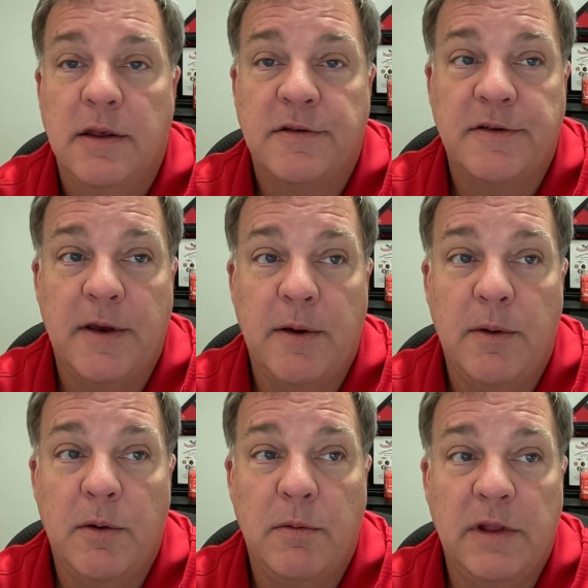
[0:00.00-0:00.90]

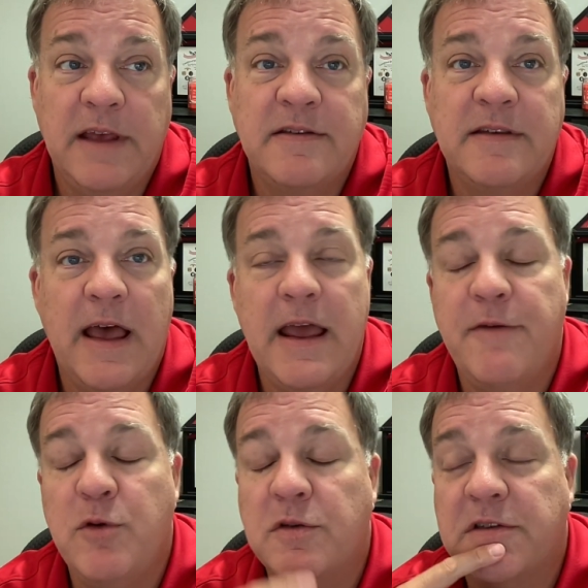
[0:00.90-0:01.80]
So let's say
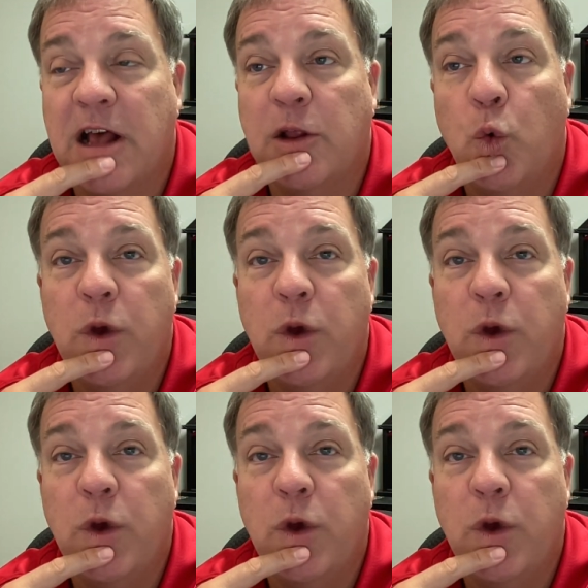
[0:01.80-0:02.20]
if you sell a